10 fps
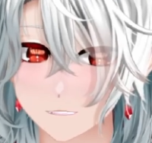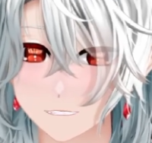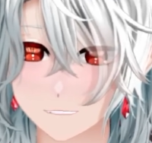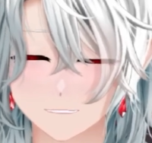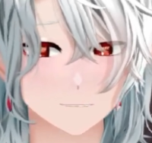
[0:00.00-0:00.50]

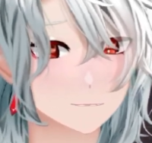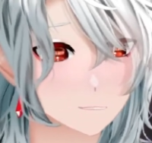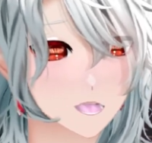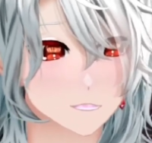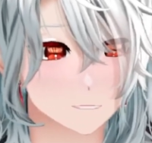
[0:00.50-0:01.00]
sims.
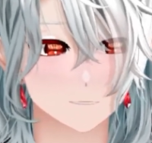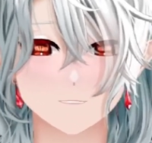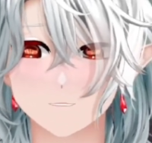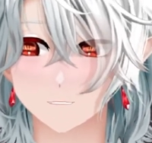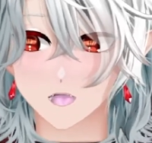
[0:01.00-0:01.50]
Love them.
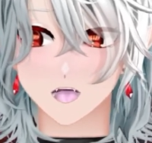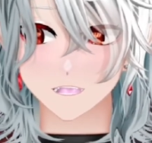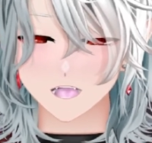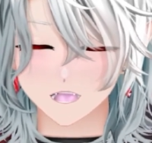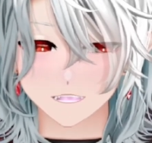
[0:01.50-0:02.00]
Still have
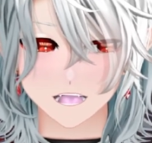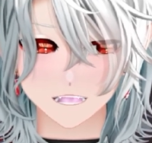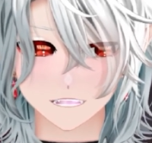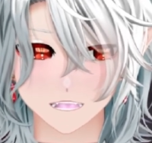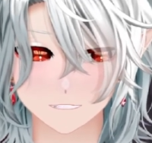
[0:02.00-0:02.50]
never beat
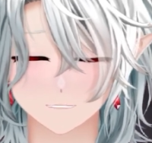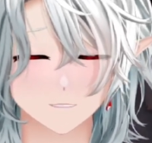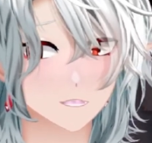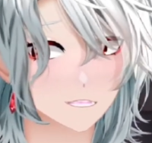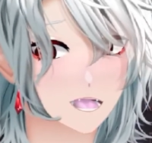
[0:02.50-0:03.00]
Satisfactory,
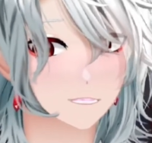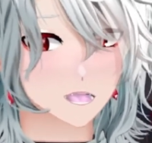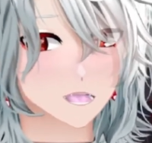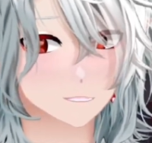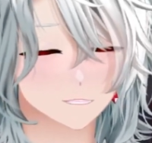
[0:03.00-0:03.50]
but I've gotten
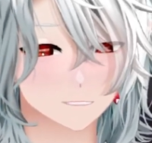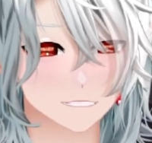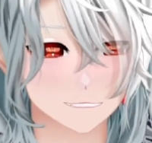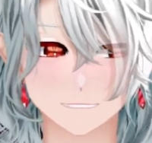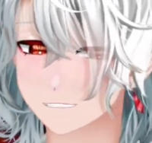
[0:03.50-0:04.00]
really
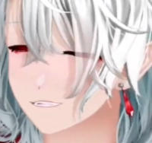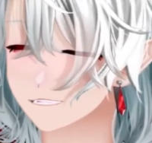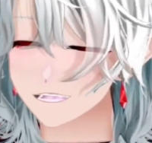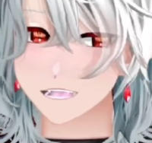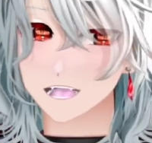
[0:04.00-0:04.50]
close. Every
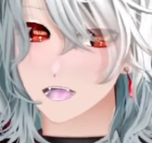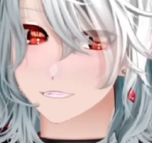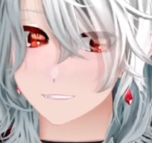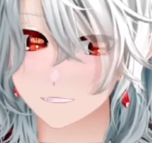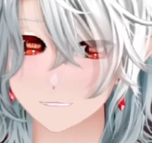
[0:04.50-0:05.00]
time you get a little
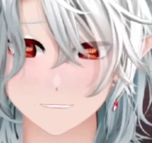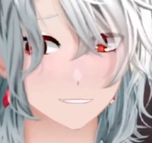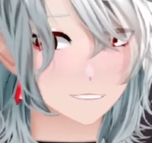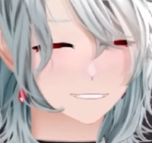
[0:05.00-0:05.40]
bit farther. Again.